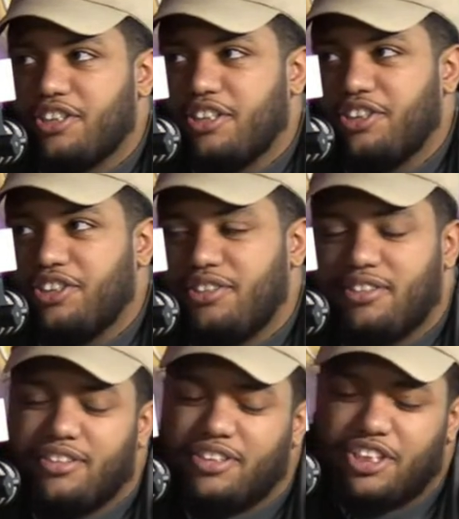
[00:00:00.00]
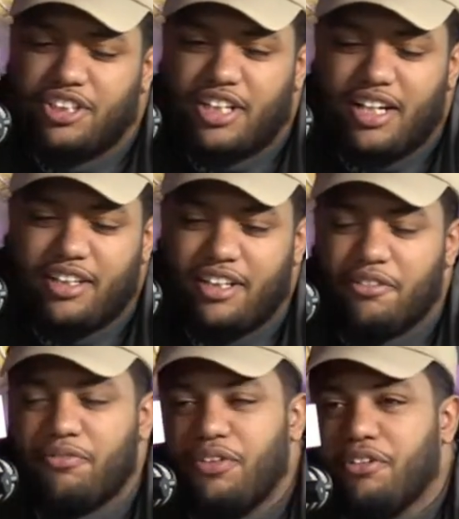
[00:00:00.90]
to kind of get a
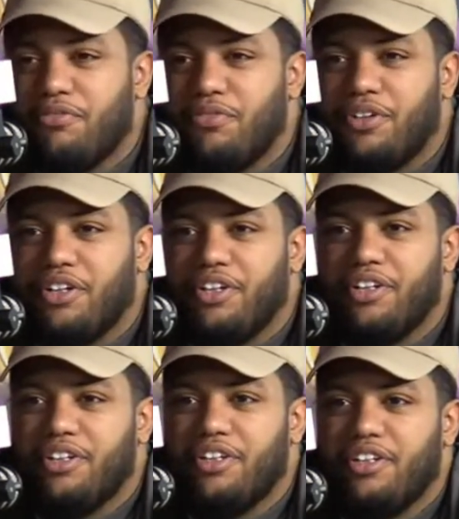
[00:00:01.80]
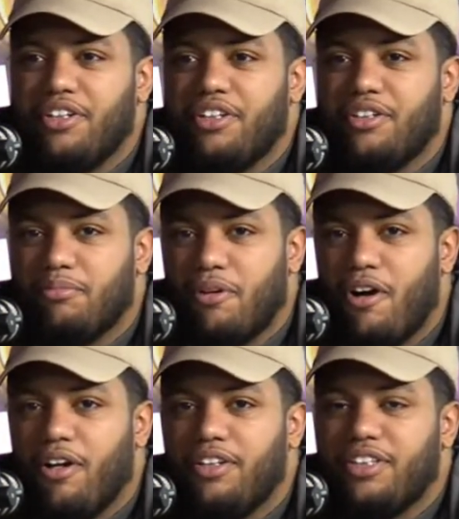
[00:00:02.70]
feel for the
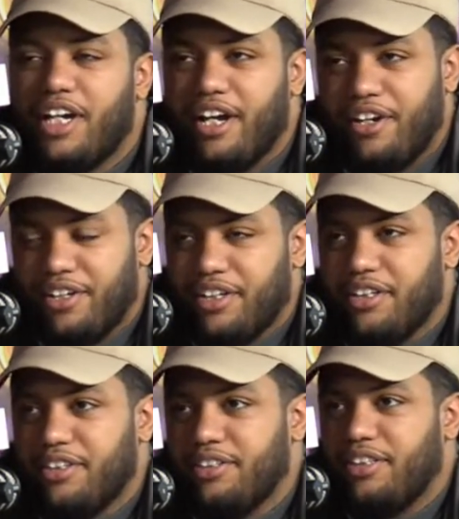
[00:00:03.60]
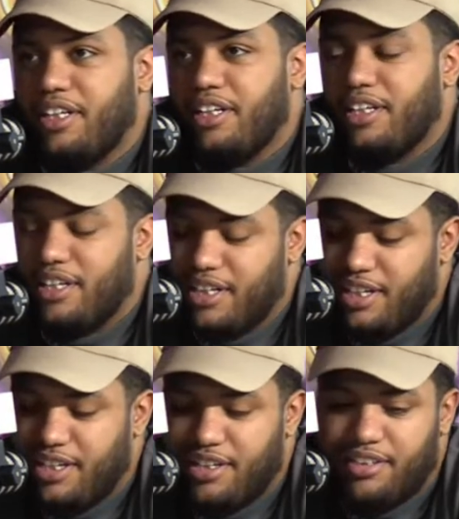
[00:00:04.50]
mall and the area
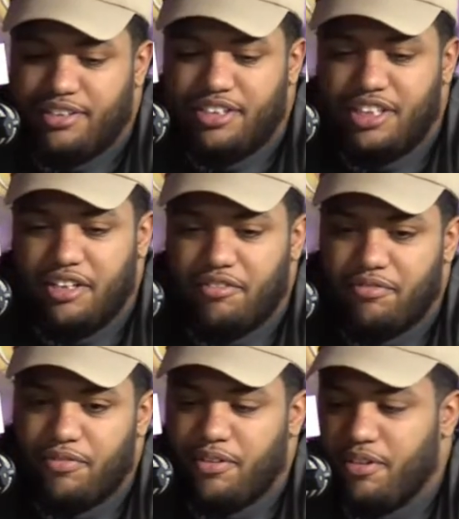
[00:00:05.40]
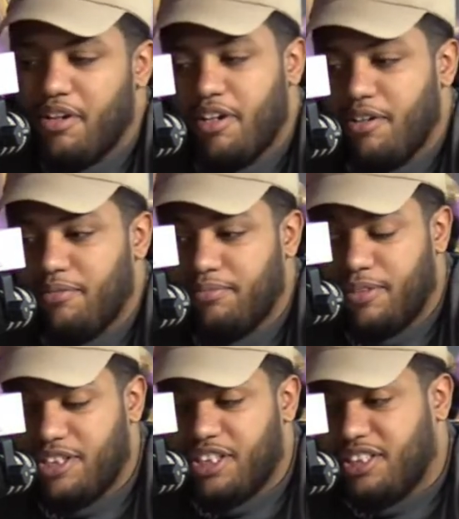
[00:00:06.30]
and see if
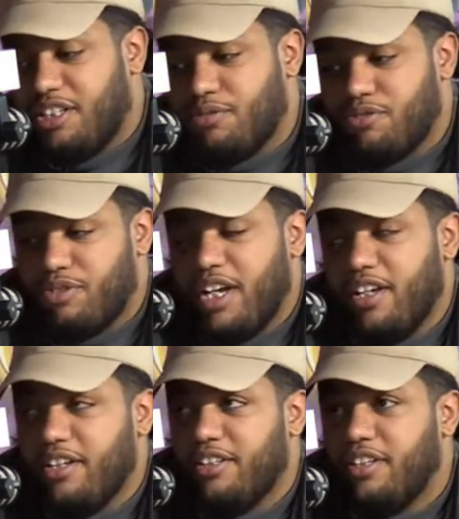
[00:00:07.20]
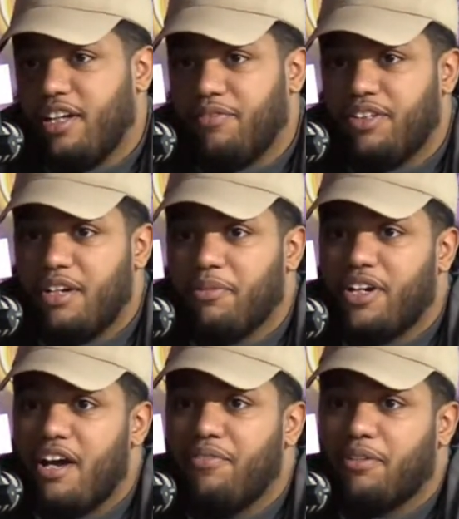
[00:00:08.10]
our sixth sense was right, if the
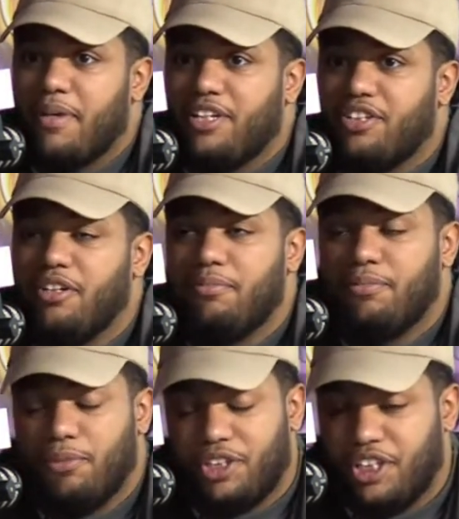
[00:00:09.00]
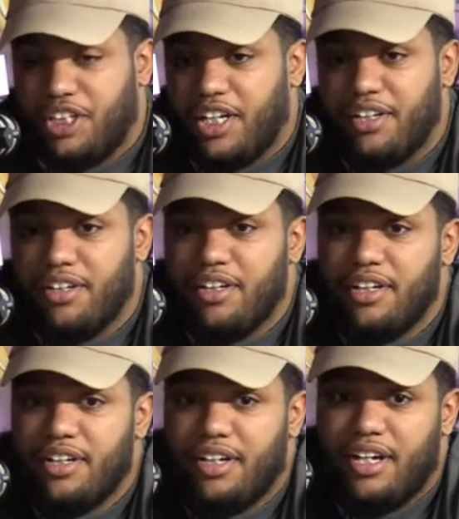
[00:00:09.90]
demographic matched up, which it did.
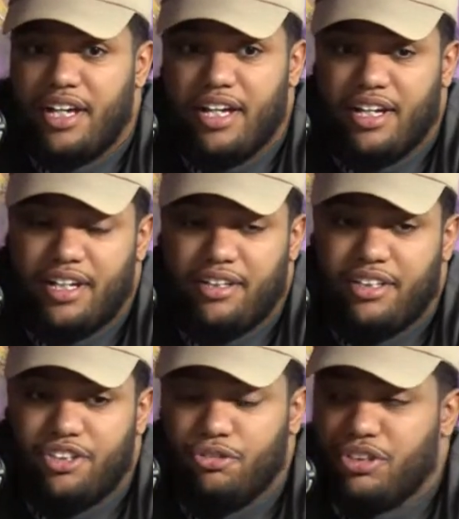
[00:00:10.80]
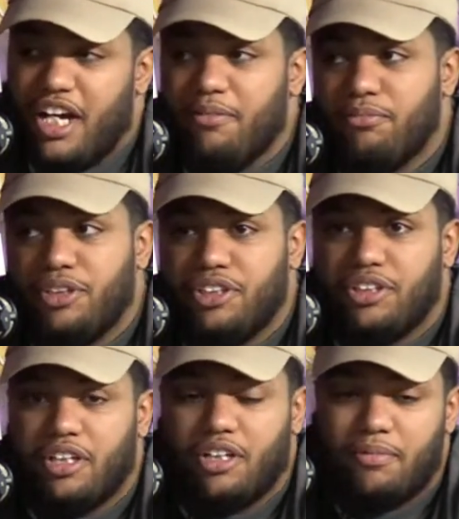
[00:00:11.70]
And in due time, we
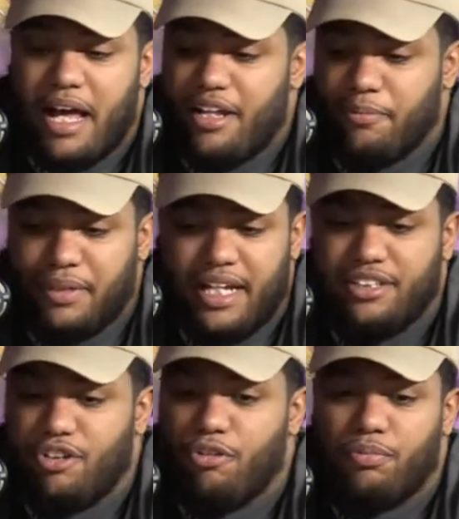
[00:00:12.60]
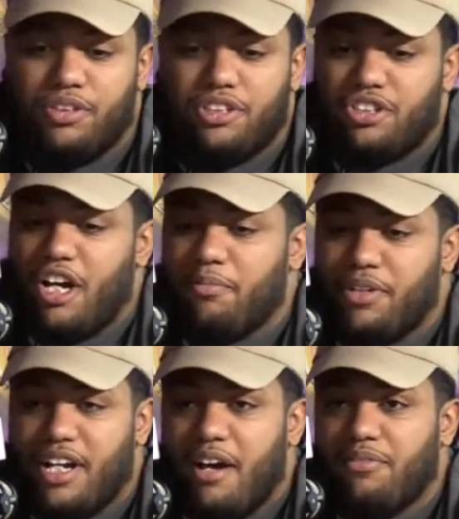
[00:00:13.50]
had a plan to open a shop
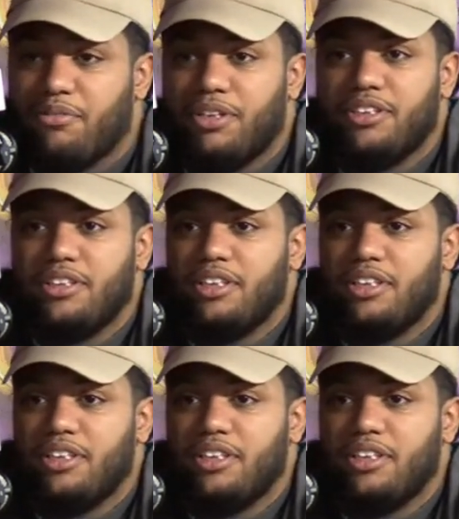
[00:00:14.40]
right afterwards,